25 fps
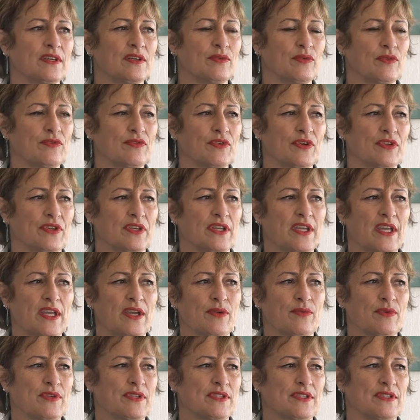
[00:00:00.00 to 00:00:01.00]
We've got the
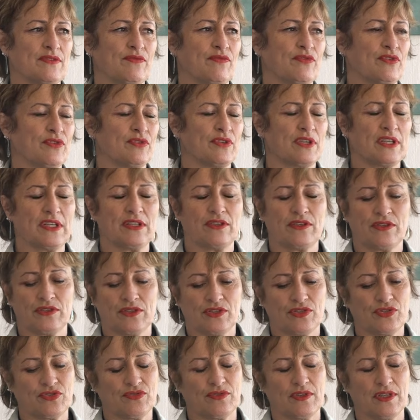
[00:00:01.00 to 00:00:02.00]
kiwi fruit
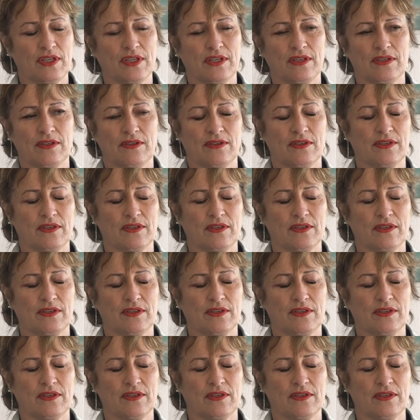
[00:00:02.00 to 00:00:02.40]
industry,